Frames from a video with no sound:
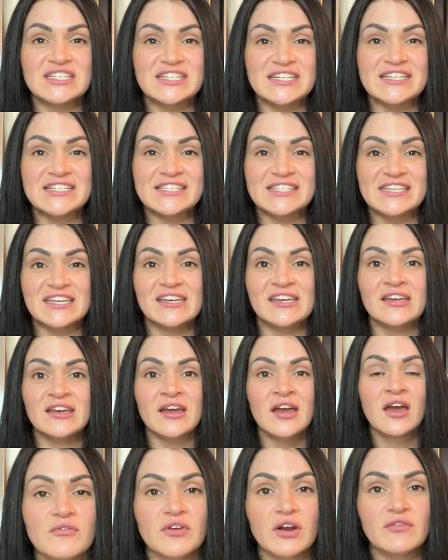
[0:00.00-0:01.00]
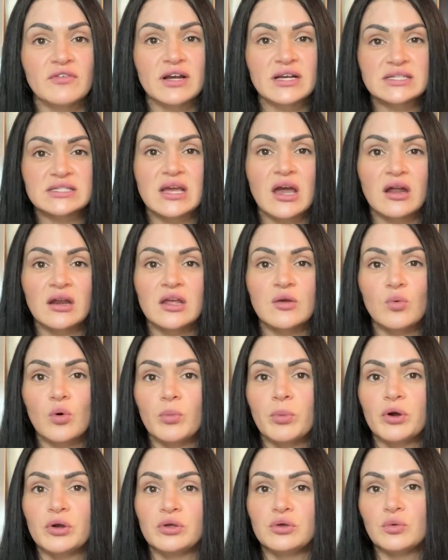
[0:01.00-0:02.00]
D.C. Fairfax County will
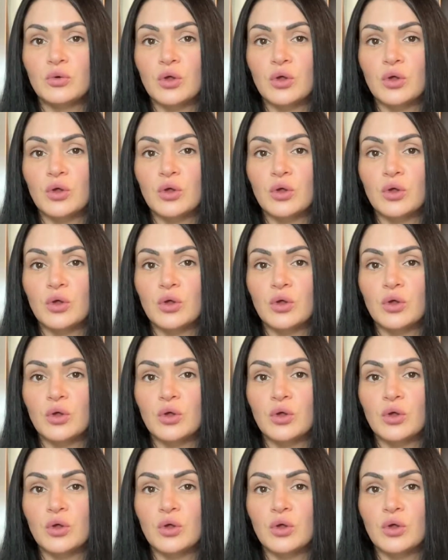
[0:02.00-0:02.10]
put you